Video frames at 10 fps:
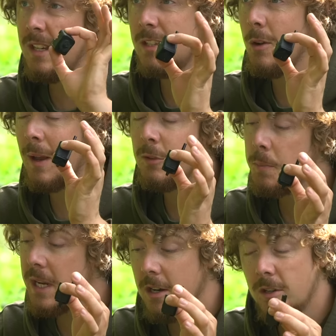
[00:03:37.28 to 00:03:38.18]
these don't have
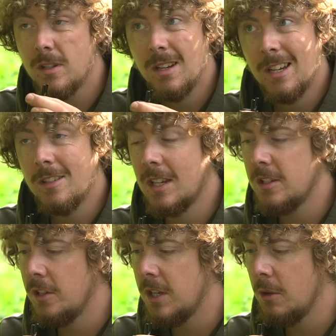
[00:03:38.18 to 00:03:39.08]
speakers, so
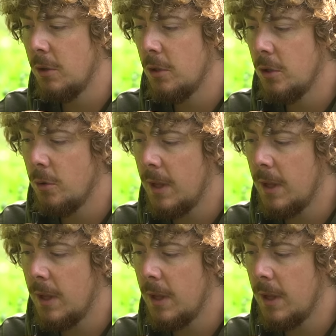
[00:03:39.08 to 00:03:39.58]
that's ideal that you can do